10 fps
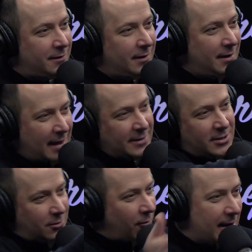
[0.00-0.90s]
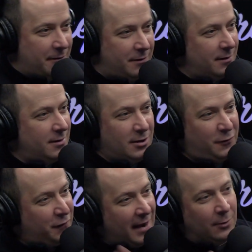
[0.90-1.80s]
Isn't that just life? You just
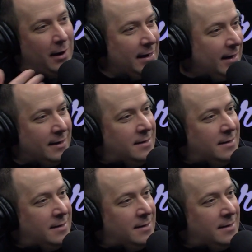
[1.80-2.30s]
find a way to get it done.